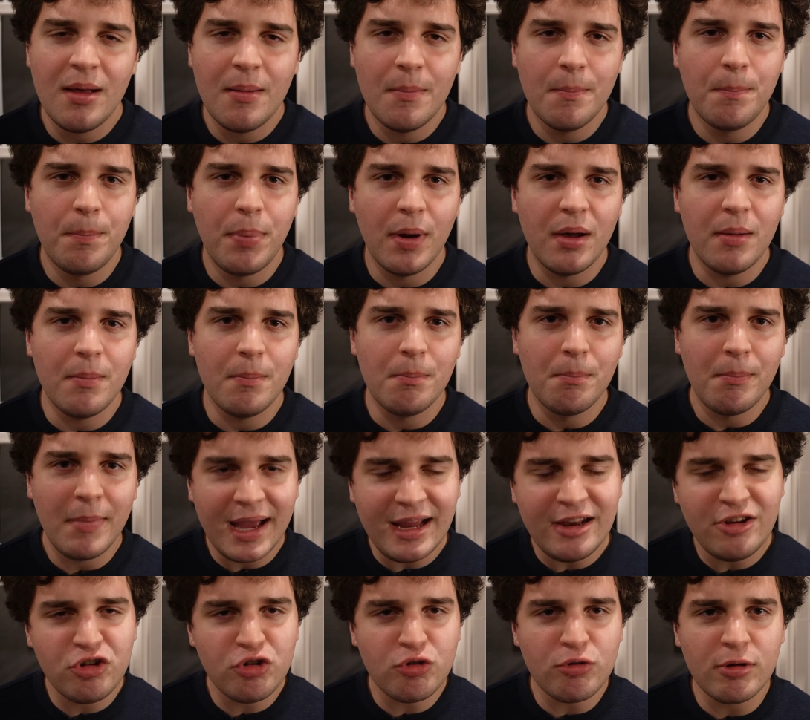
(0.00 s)
but
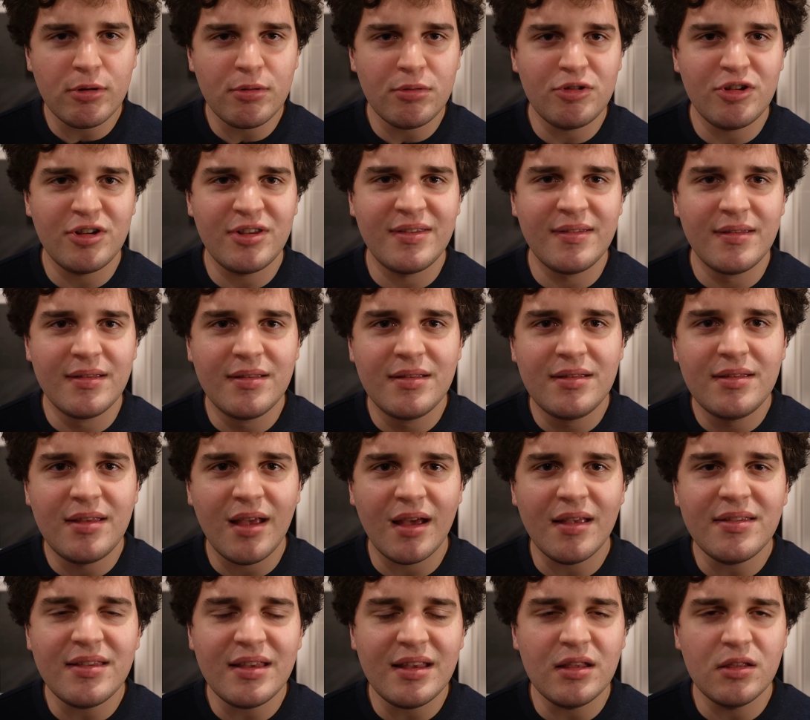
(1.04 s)
Maestro just
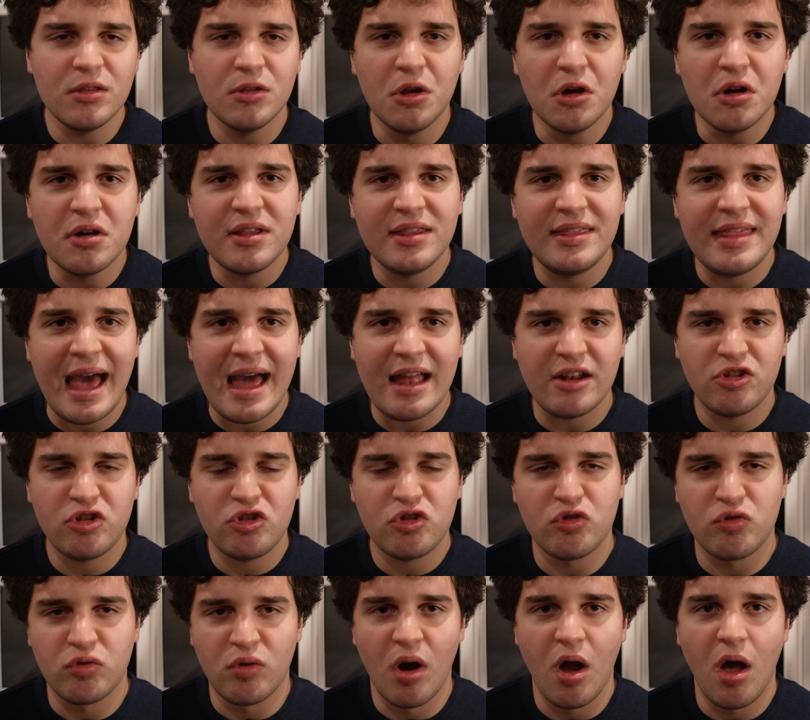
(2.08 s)
doesn't look that
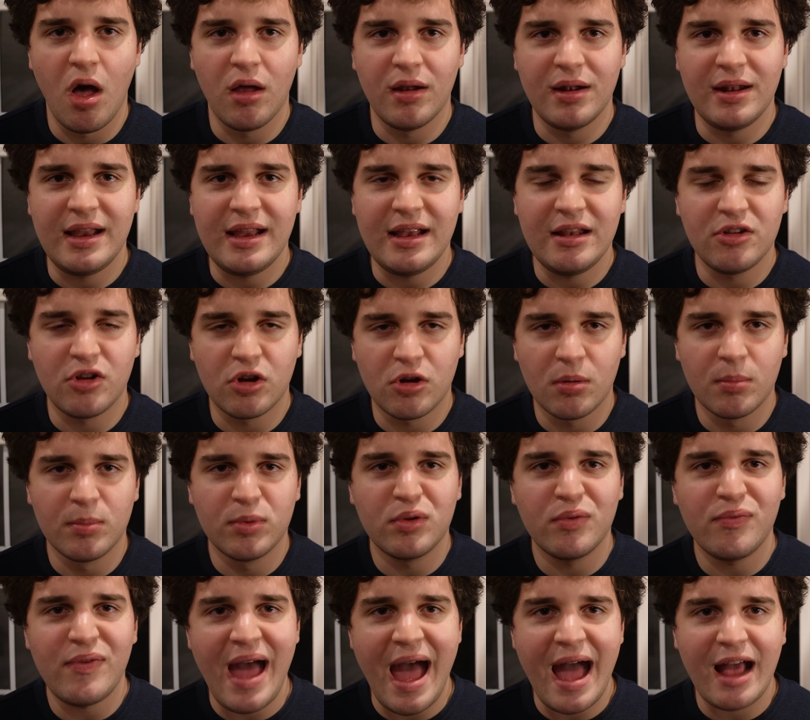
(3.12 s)
strong in
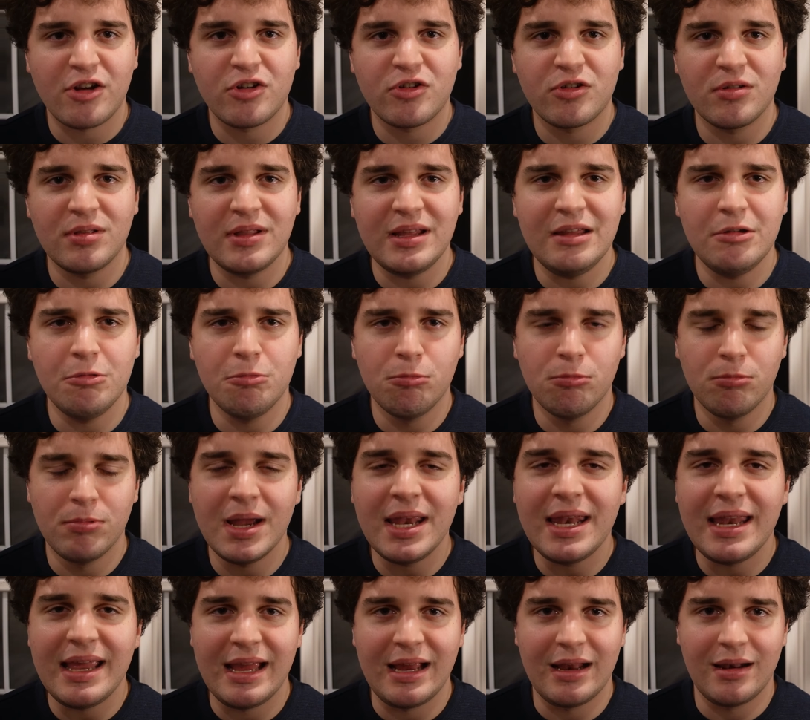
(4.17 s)
terms of actually
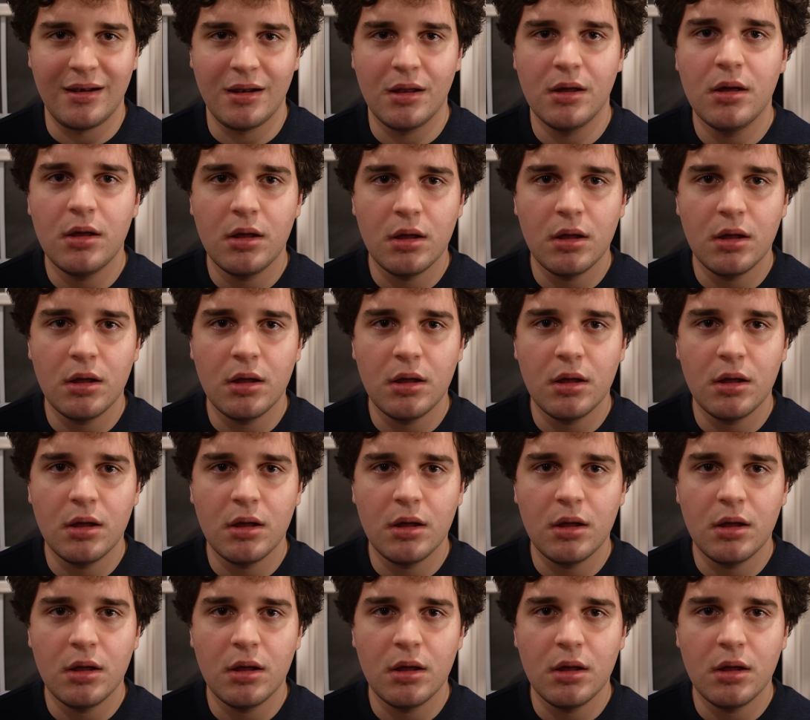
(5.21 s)
winning